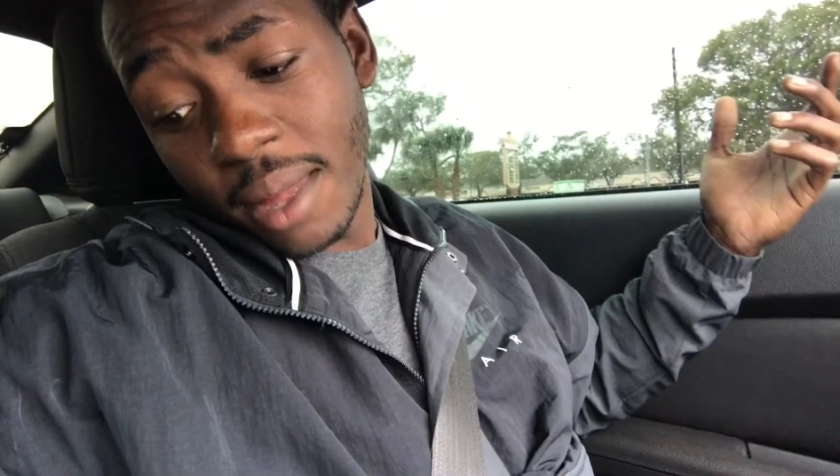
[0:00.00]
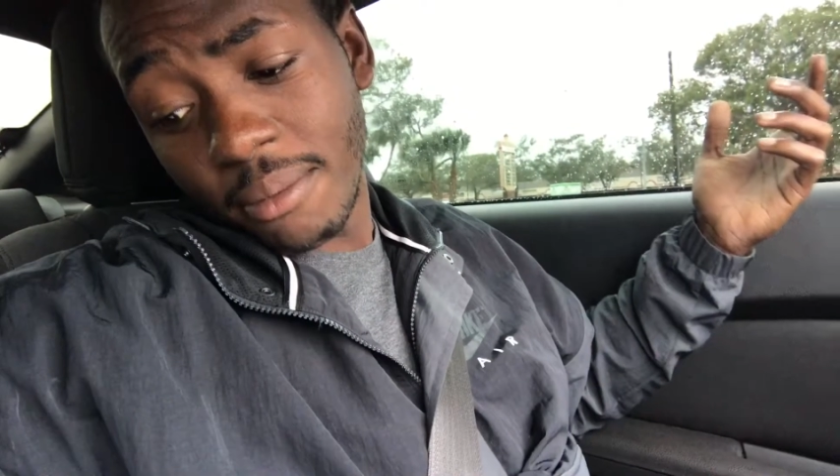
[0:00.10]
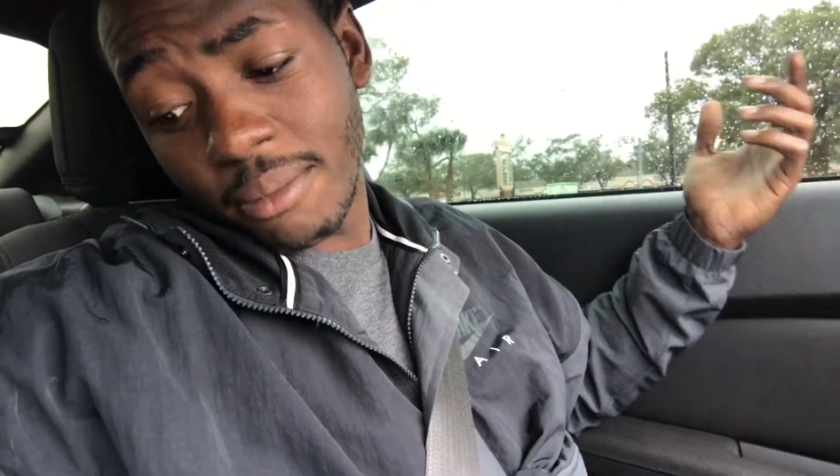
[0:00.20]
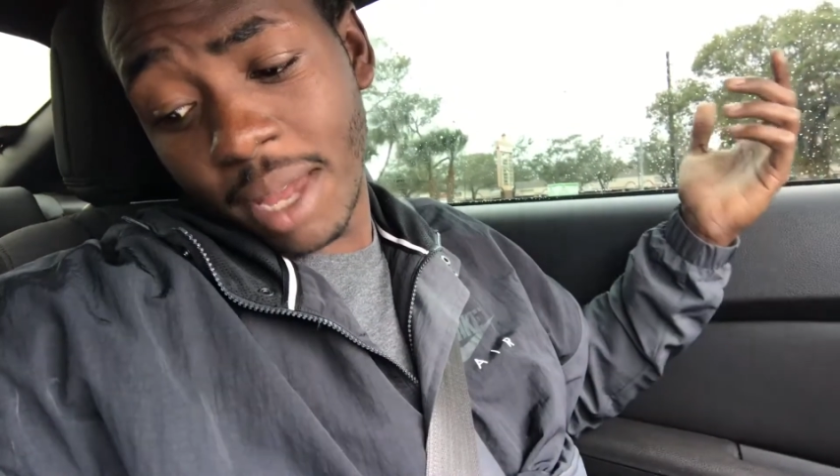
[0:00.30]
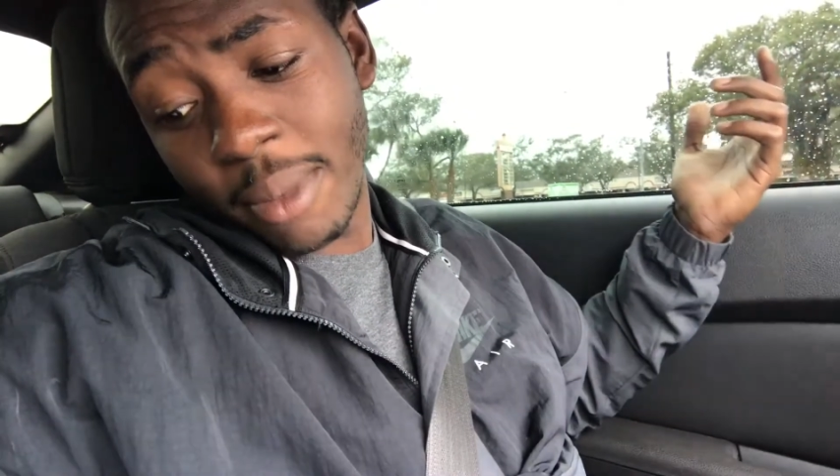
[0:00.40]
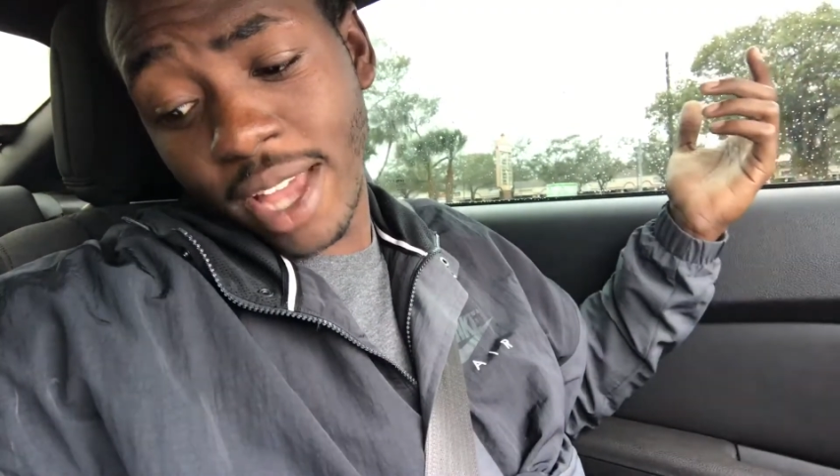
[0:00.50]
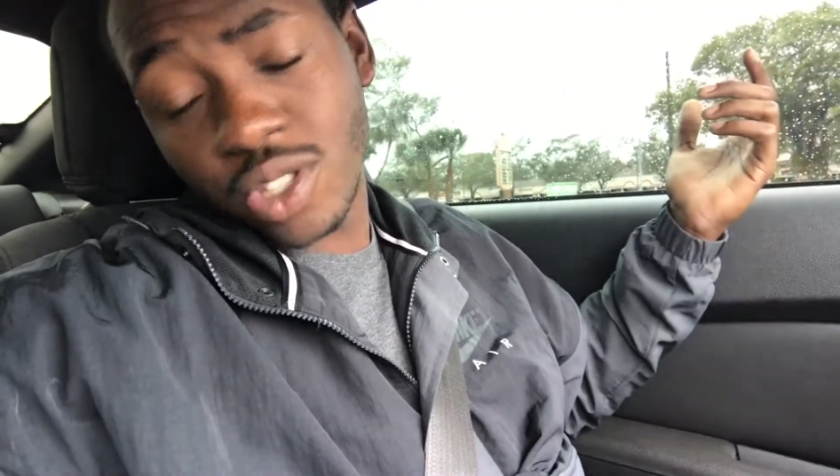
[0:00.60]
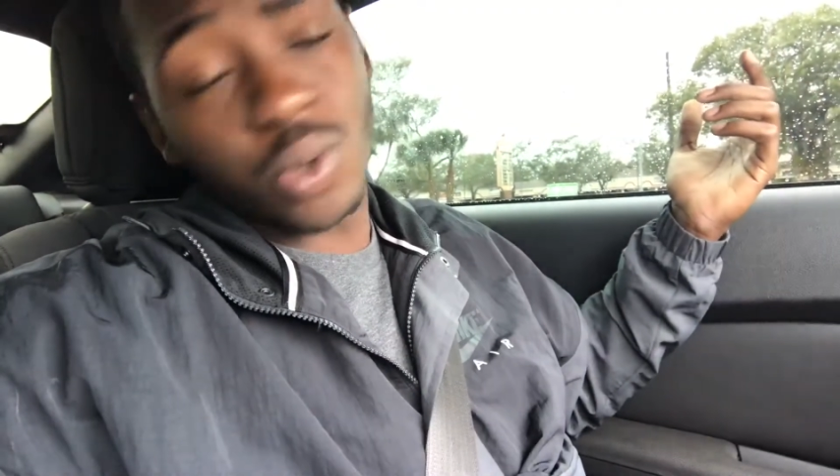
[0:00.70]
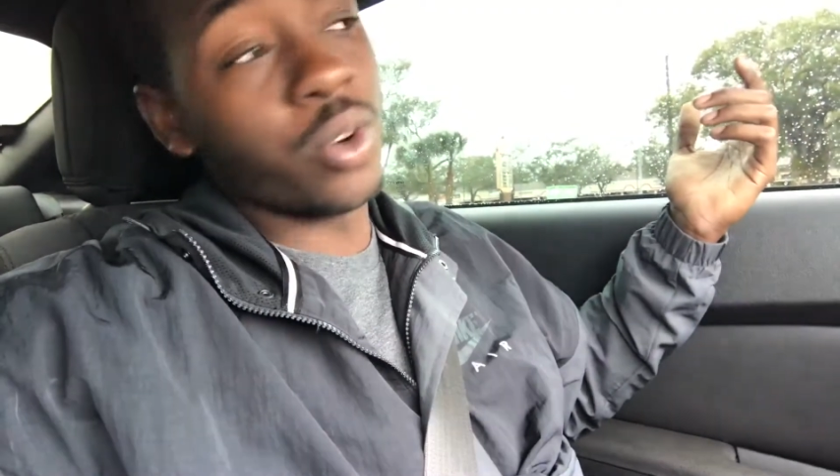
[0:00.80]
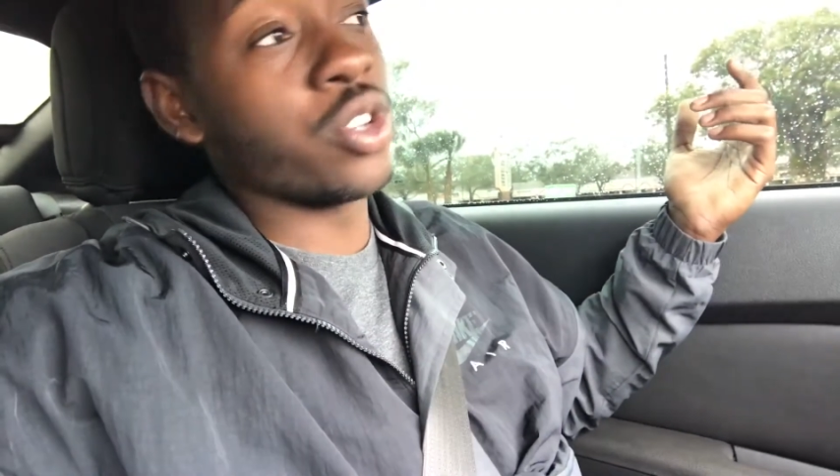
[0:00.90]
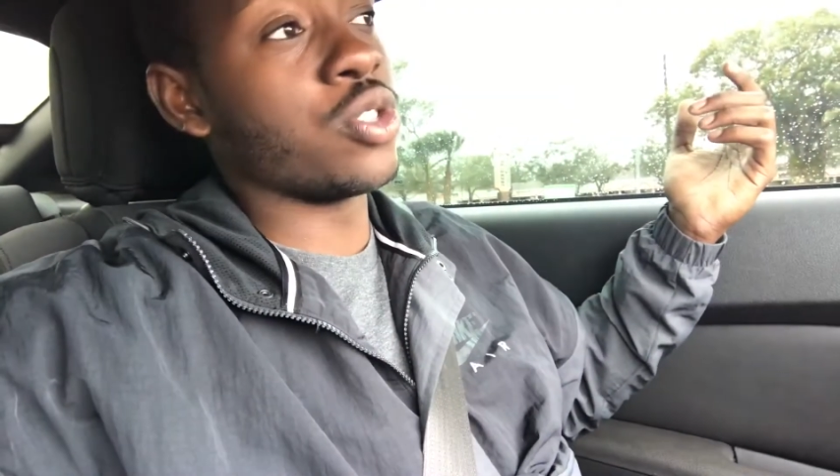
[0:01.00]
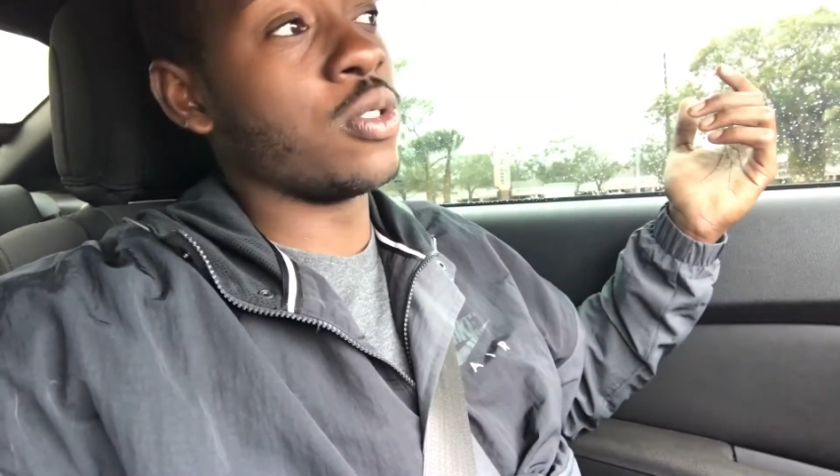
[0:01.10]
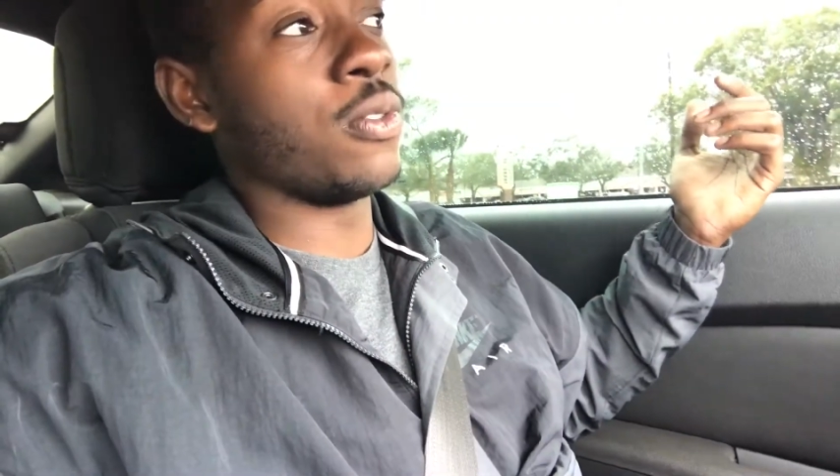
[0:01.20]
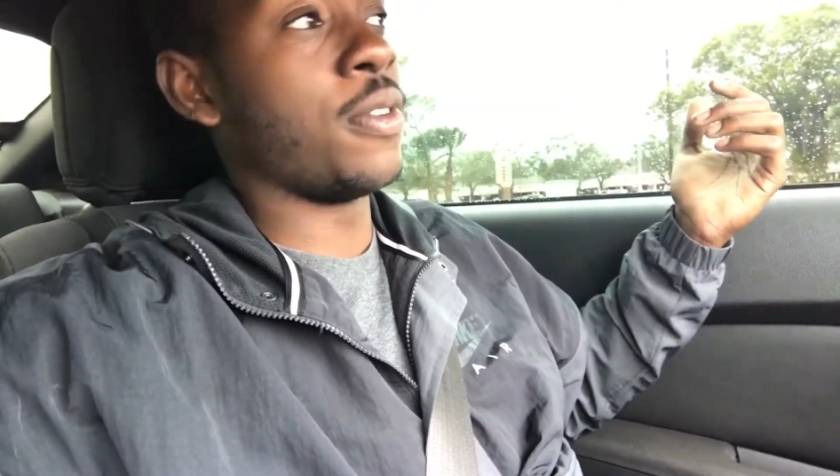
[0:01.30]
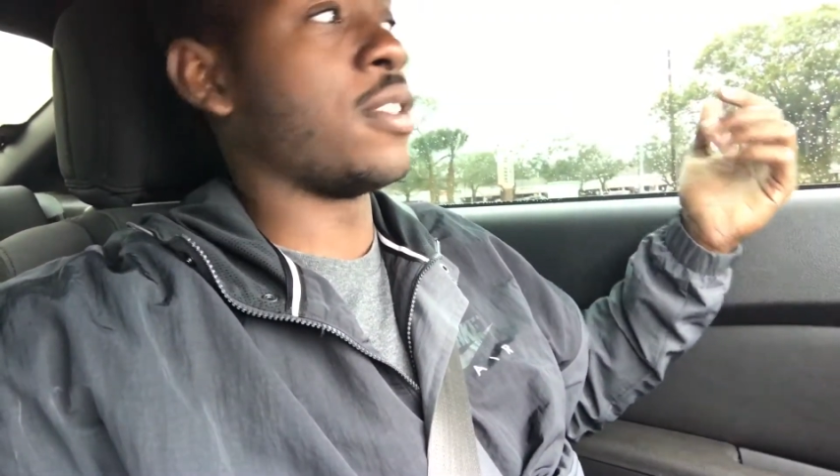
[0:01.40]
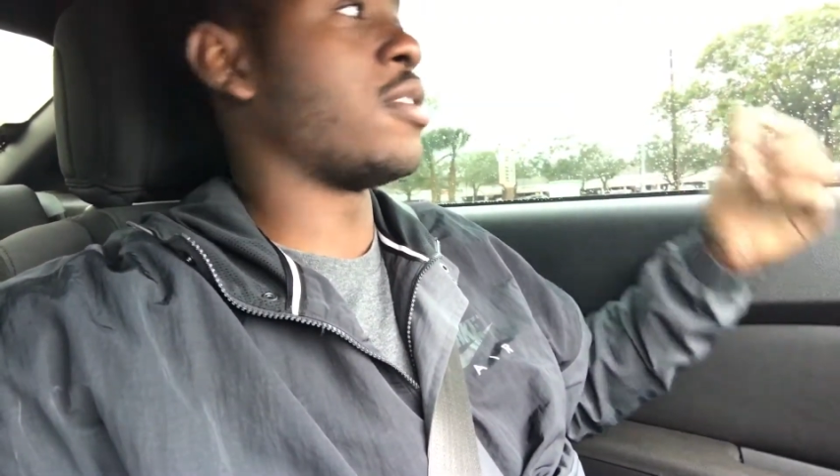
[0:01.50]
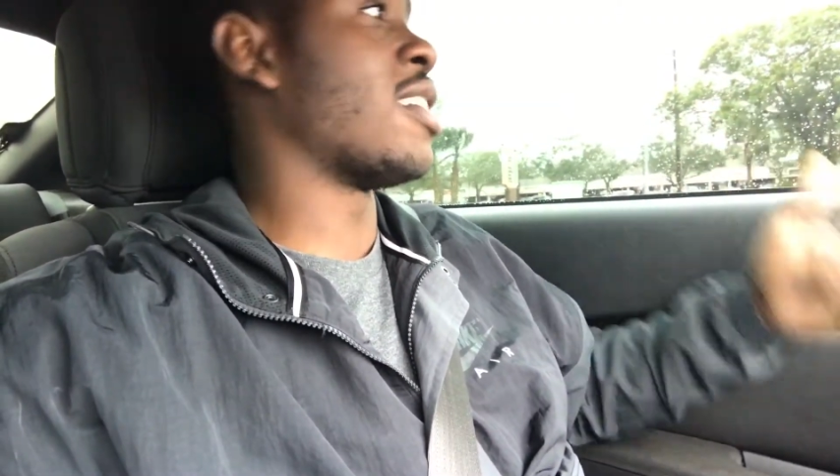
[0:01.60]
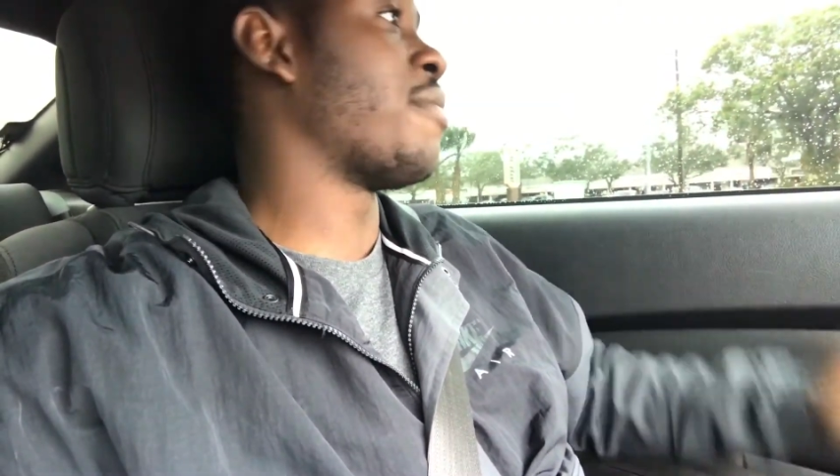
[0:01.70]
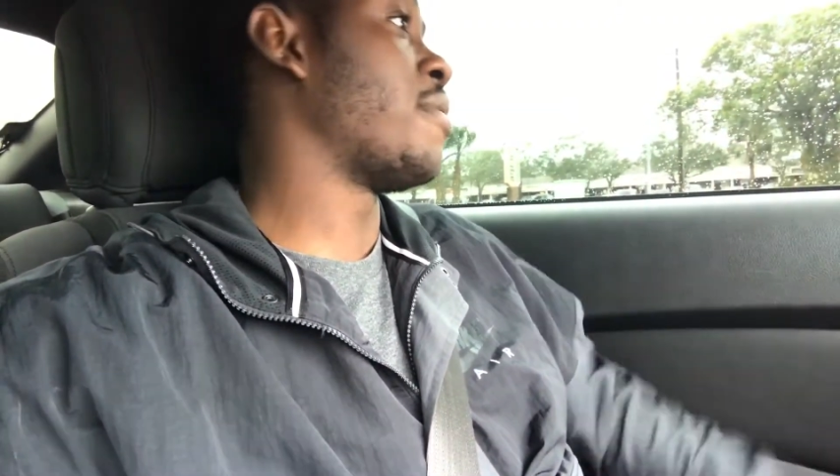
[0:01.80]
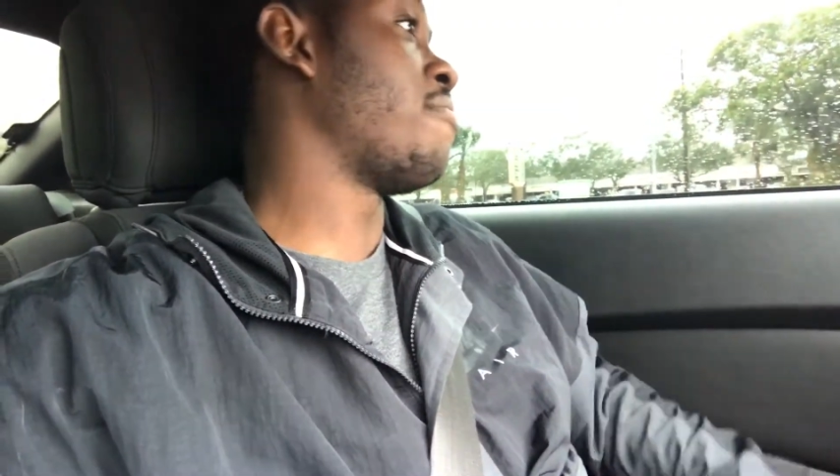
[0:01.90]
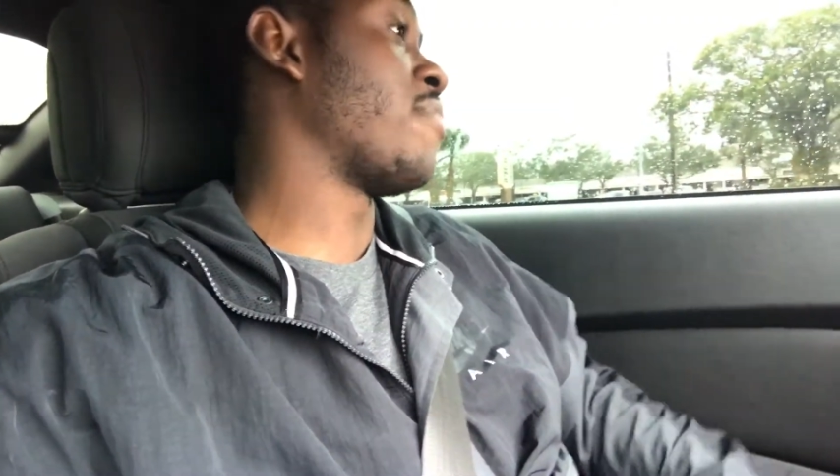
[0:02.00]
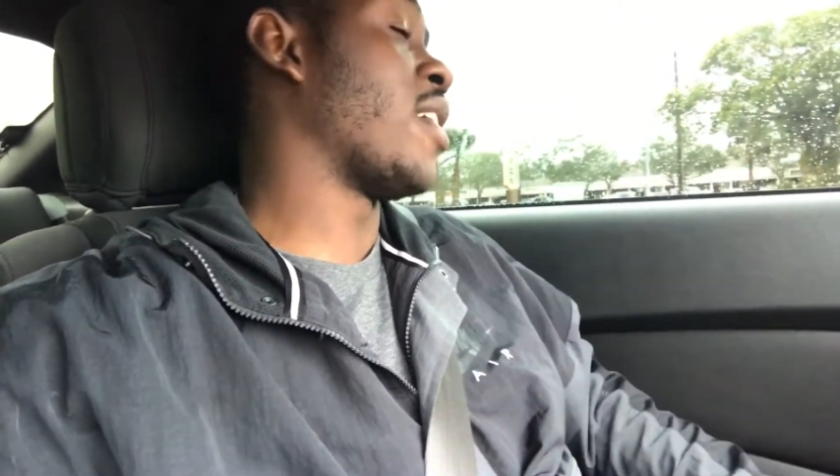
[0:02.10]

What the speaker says: my max torque is 257.